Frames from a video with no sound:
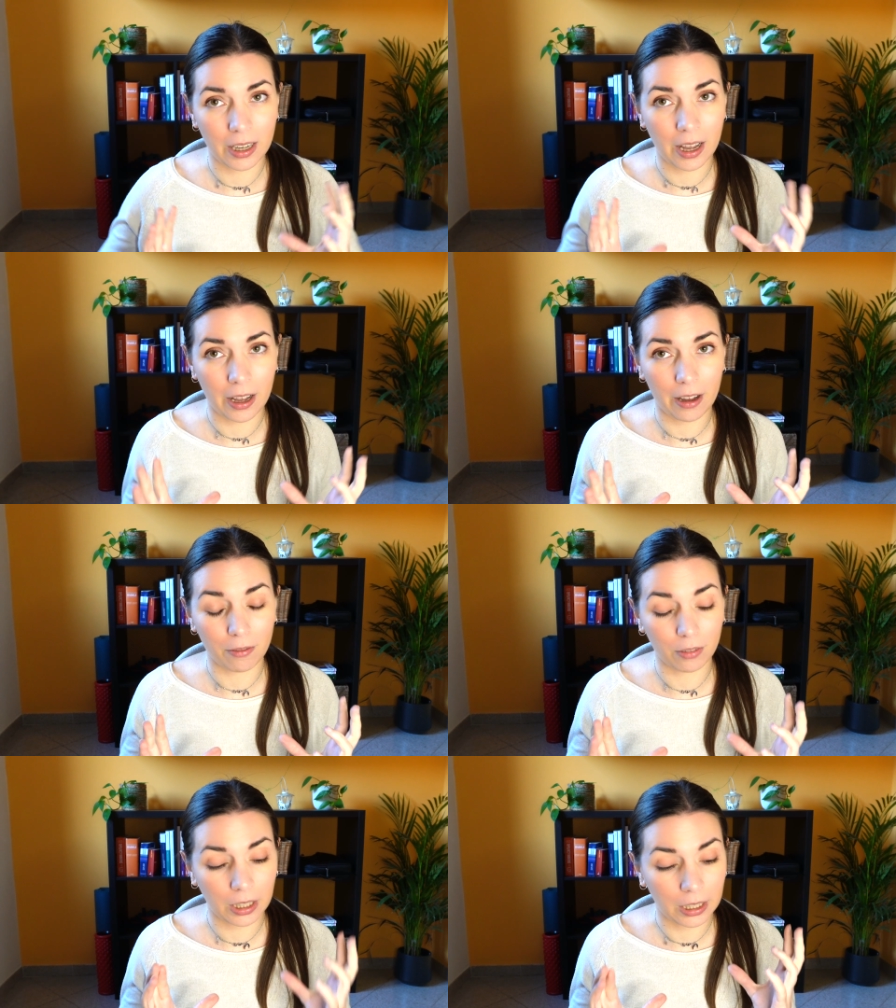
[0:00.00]
have
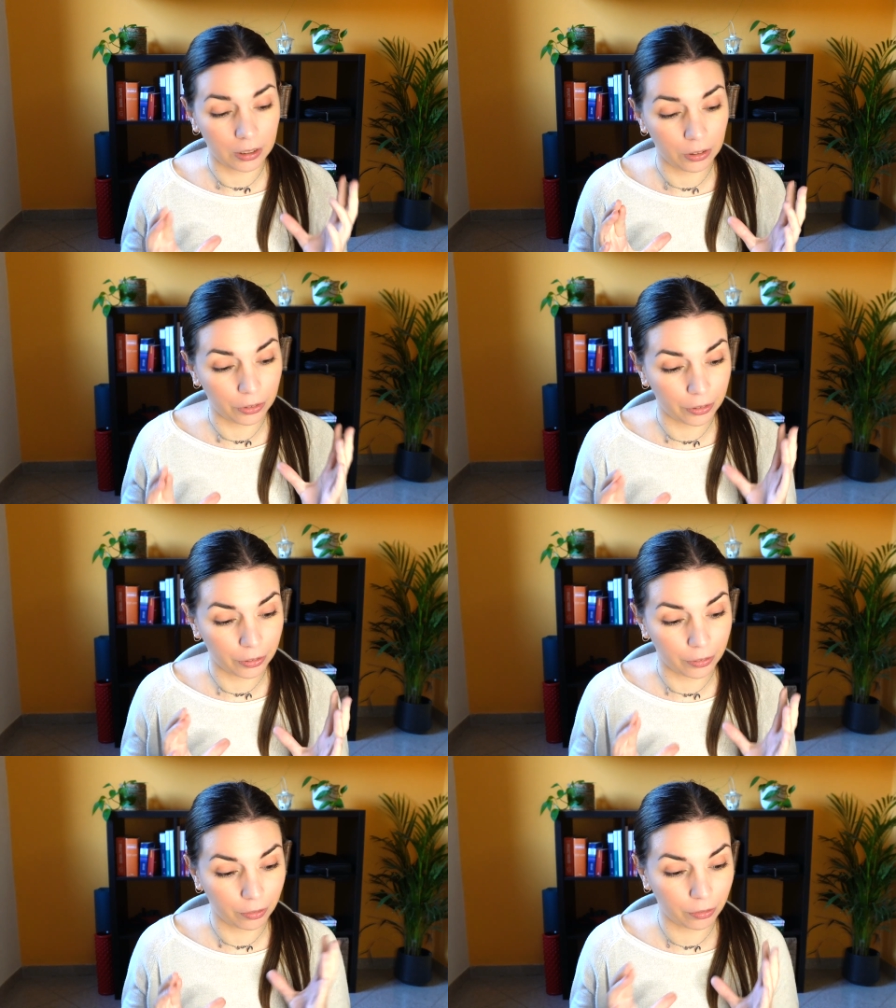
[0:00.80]
kind
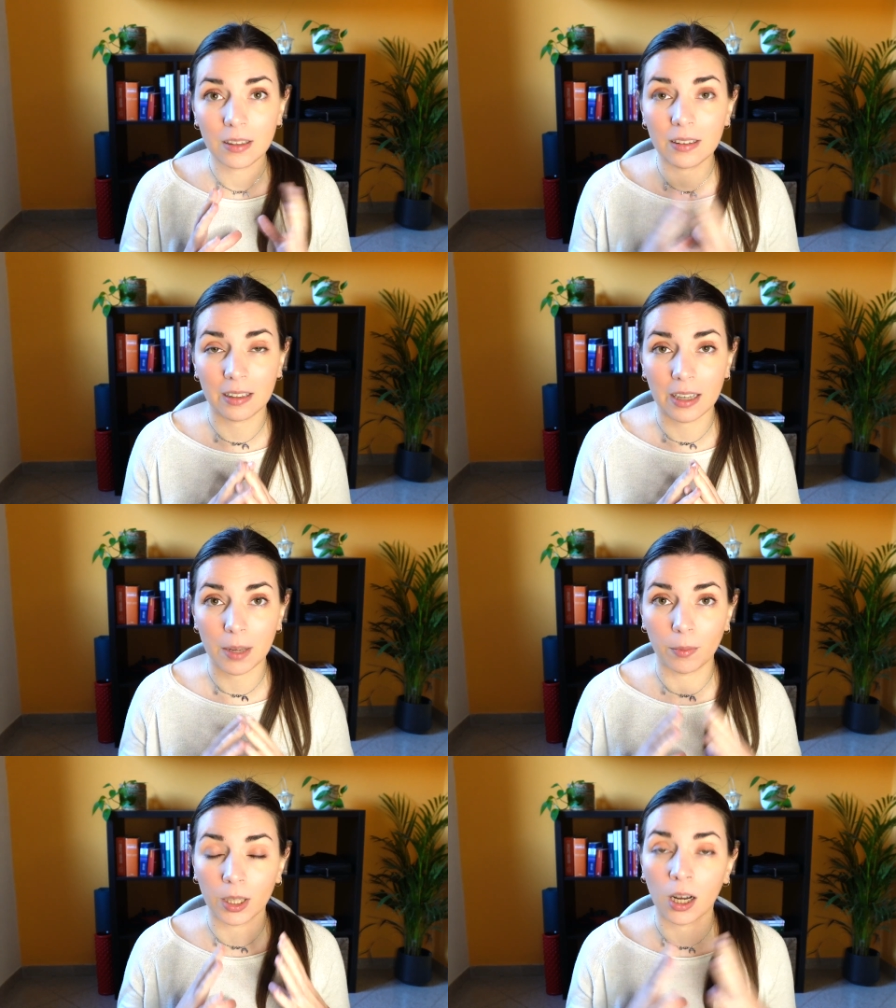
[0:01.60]
of the
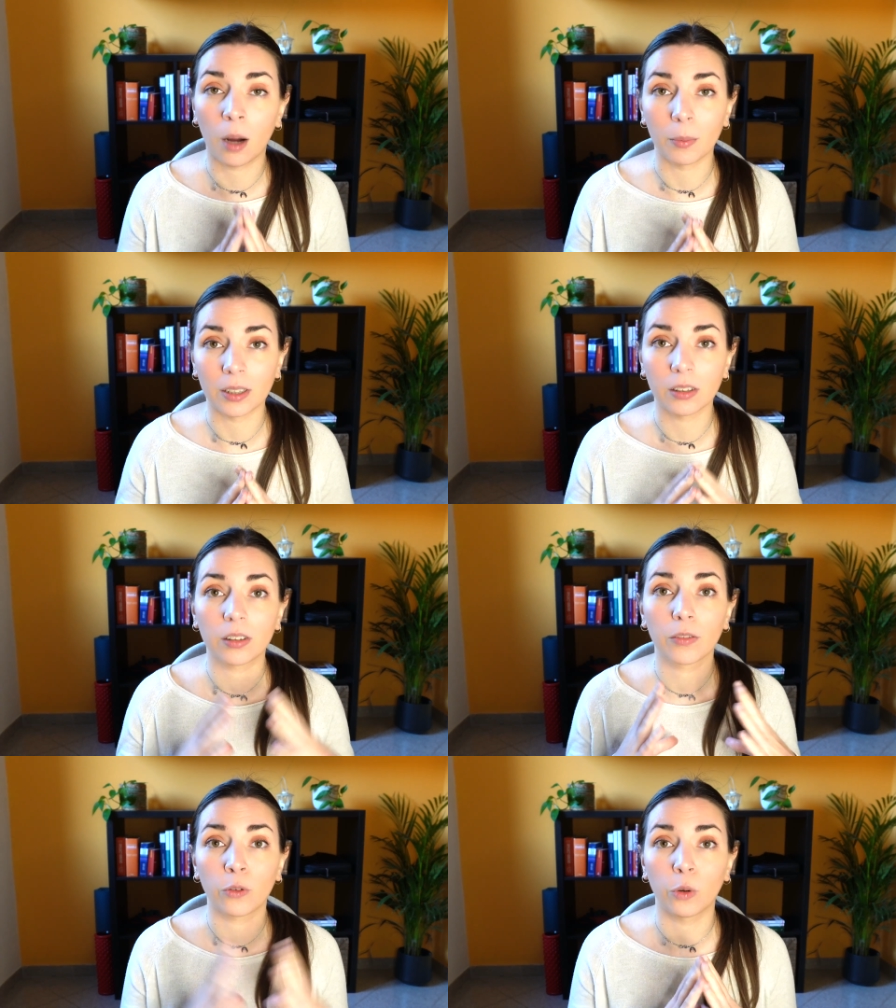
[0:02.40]
same comment
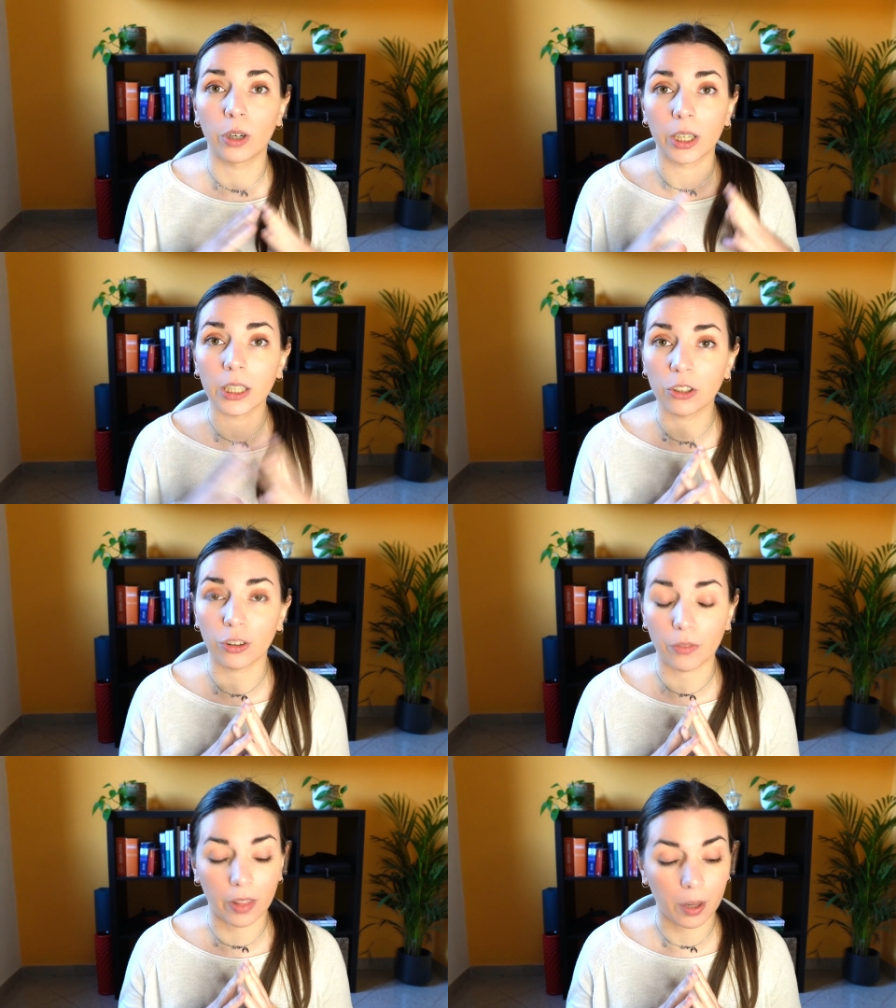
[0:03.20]
for each
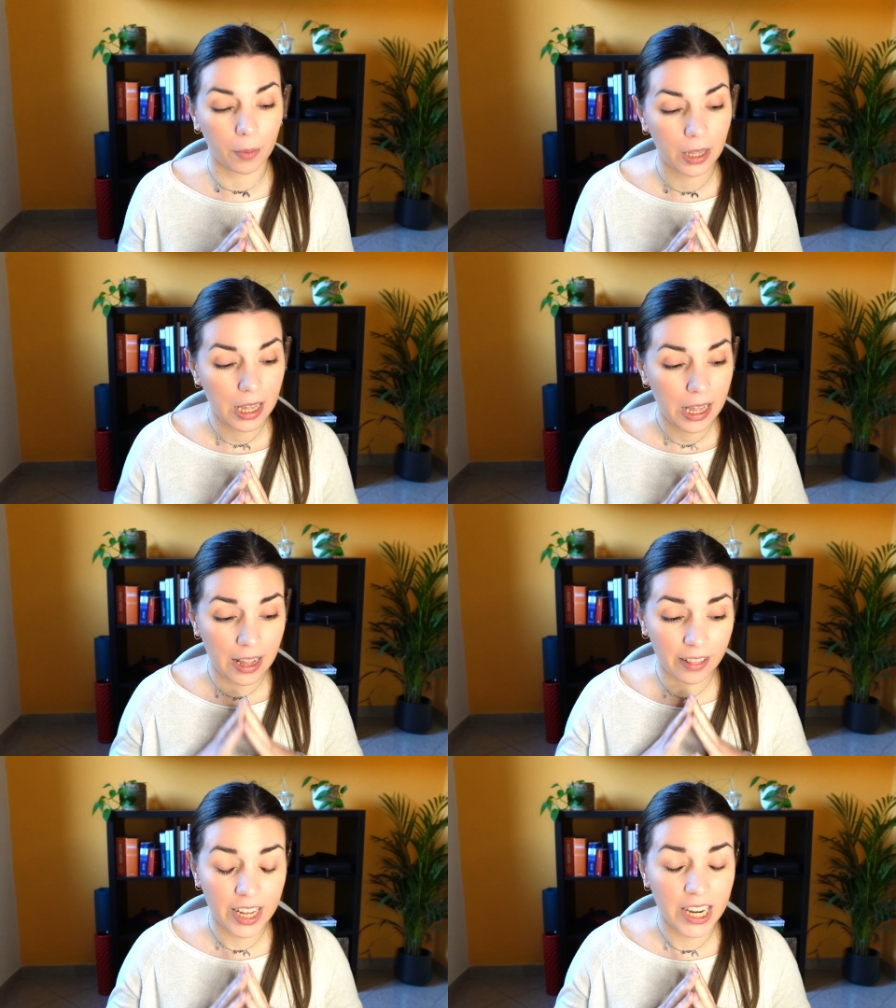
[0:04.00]
of them.
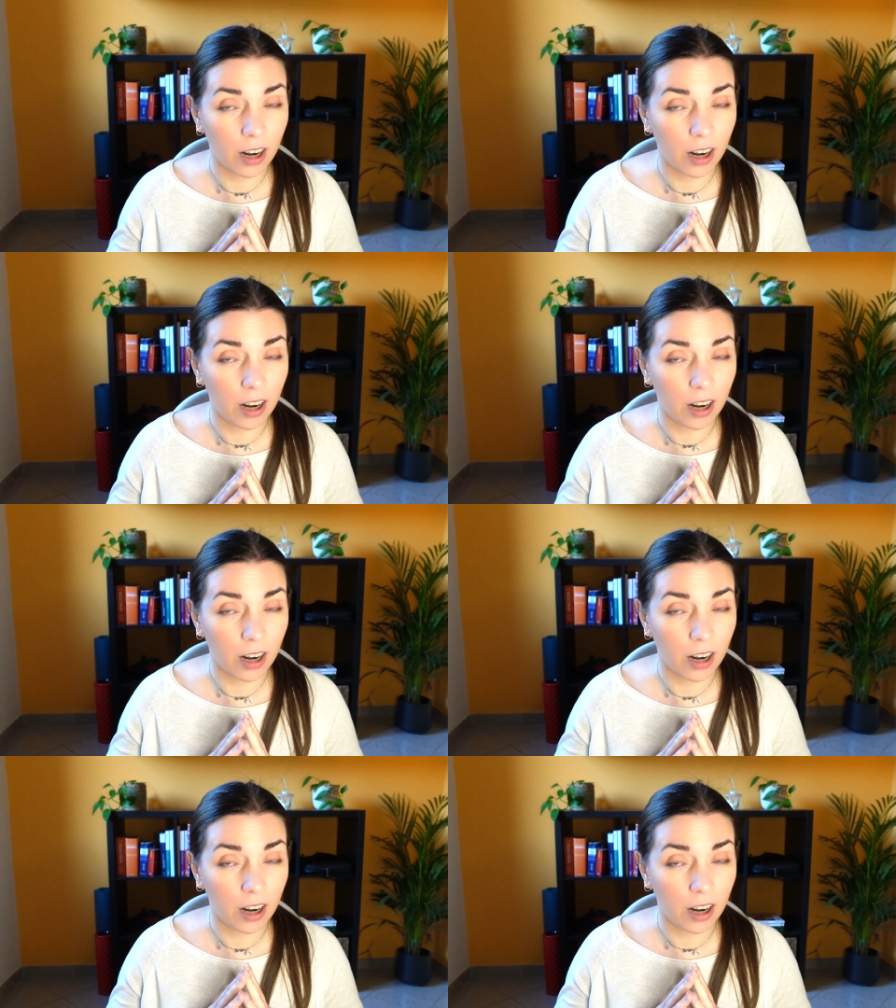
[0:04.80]
And they